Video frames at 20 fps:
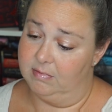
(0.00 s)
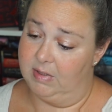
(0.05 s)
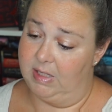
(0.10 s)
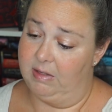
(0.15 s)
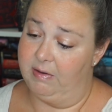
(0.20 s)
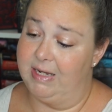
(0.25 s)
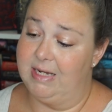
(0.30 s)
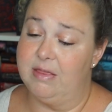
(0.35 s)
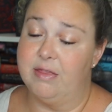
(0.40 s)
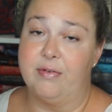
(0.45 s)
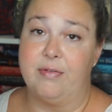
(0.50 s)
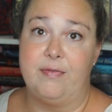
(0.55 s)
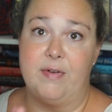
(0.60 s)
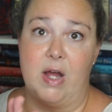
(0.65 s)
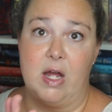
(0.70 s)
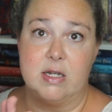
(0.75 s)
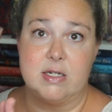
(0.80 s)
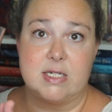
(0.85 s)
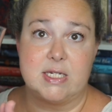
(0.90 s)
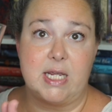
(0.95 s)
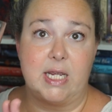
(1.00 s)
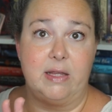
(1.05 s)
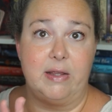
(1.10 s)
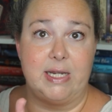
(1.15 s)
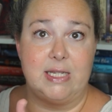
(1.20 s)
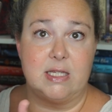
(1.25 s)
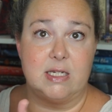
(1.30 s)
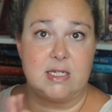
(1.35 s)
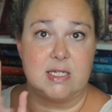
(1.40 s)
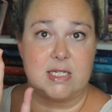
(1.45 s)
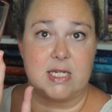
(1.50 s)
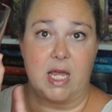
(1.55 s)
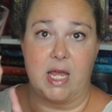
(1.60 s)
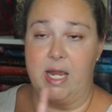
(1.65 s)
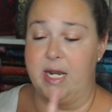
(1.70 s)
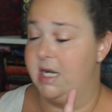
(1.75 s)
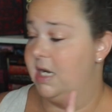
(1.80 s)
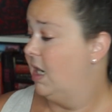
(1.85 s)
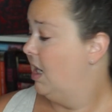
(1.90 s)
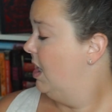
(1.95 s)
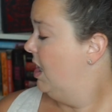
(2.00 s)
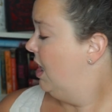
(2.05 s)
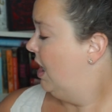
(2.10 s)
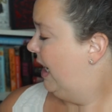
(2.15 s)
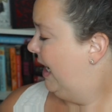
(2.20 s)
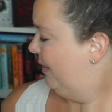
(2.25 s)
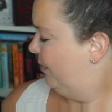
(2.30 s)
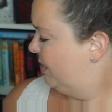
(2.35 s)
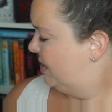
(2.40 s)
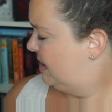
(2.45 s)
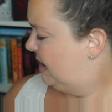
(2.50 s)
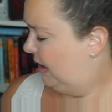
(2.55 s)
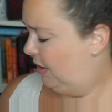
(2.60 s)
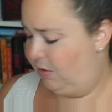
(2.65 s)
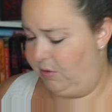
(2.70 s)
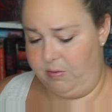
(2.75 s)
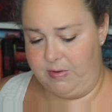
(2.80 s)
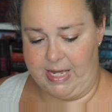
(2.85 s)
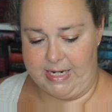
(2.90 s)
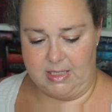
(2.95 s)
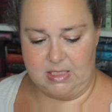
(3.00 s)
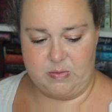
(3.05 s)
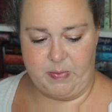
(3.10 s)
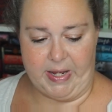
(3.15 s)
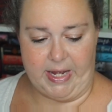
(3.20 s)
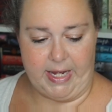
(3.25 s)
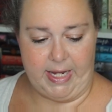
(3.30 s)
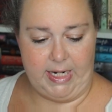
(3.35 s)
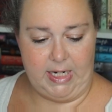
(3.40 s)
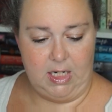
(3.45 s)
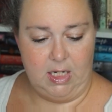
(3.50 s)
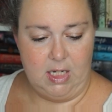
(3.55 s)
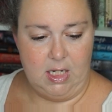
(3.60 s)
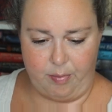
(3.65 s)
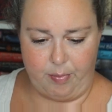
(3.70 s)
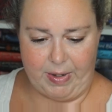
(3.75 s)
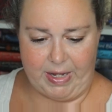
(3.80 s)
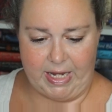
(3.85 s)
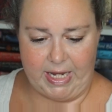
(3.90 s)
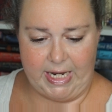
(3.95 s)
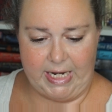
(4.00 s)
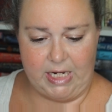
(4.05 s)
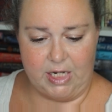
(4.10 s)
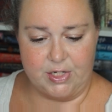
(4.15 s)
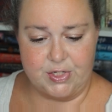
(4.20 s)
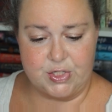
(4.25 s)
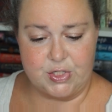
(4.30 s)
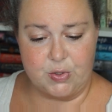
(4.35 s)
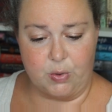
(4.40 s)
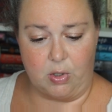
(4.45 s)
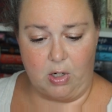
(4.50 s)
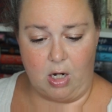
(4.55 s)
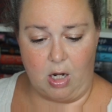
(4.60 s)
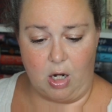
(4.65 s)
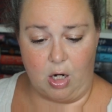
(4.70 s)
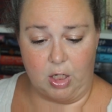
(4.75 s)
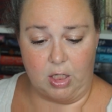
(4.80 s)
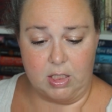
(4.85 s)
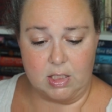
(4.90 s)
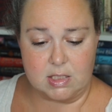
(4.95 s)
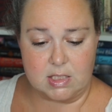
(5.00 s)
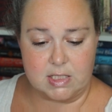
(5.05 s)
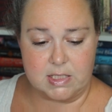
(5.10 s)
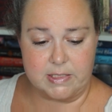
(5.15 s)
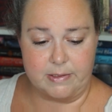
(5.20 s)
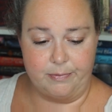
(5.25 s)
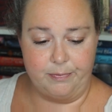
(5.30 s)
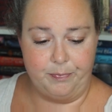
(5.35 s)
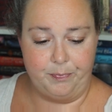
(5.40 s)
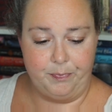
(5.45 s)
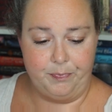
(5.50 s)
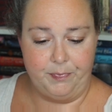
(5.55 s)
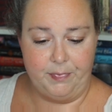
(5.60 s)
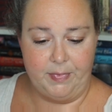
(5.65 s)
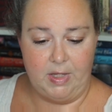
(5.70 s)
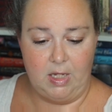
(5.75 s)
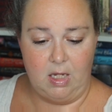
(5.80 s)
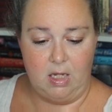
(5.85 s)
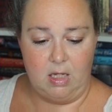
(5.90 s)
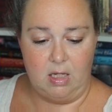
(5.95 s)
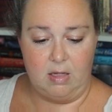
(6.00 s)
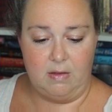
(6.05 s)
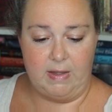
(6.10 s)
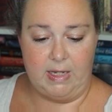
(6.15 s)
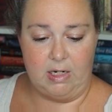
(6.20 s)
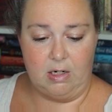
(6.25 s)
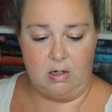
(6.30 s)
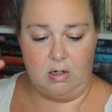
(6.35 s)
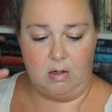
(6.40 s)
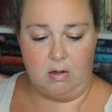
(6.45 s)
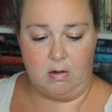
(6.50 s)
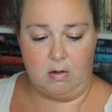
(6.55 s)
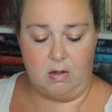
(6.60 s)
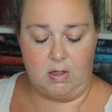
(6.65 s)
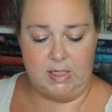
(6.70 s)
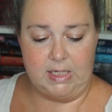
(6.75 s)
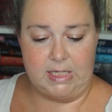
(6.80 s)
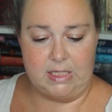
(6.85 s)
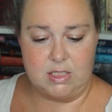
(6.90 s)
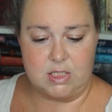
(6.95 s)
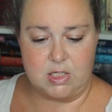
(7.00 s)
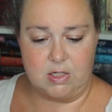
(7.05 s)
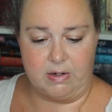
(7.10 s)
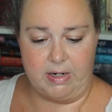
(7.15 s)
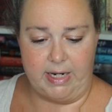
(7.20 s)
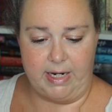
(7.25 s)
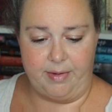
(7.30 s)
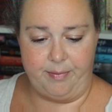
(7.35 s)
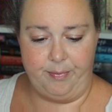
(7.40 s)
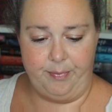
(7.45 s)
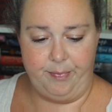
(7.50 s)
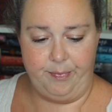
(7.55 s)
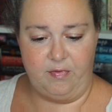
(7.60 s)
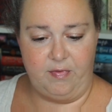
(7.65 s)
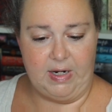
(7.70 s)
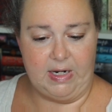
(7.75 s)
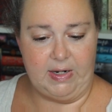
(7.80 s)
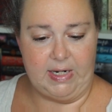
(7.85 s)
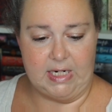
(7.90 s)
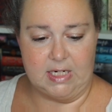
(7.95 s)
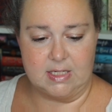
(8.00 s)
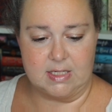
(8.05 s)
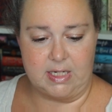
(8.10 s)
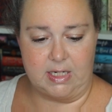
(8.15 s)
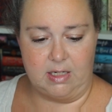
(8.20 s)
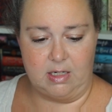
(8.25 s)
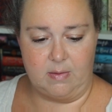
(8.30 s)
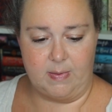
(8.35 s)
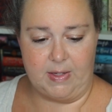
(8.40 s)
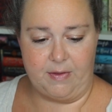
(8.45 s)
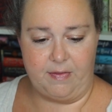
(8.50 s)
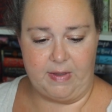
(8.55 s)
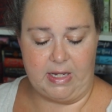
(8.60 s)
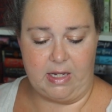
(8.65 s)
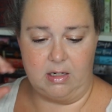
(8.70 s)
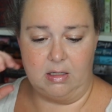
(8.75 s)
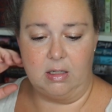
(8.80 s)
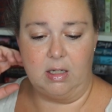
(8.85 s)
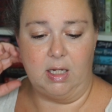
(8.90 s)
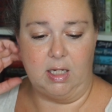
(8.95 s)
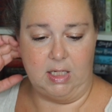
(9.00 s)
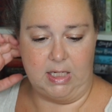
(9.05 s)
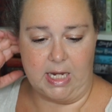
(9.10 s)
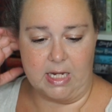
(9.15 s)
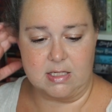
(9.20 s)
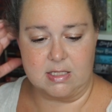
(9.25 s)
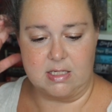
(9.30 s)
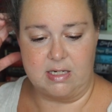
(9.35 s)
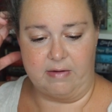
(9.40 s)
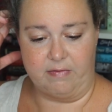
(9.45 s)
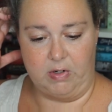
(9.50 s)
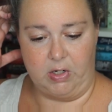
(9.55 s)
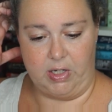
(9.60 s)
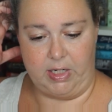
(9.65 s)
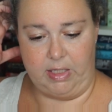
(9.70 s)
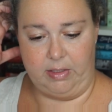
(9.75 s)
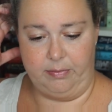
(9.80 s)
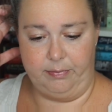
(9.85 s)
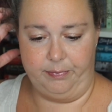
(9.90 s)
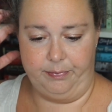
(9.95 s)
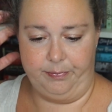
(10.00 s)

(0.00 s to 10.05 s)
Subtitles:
I like the font. I like the design. I will see who that is by. By Azura Arts. They are on Instagram. Very excited about that. And yes, Nevernight.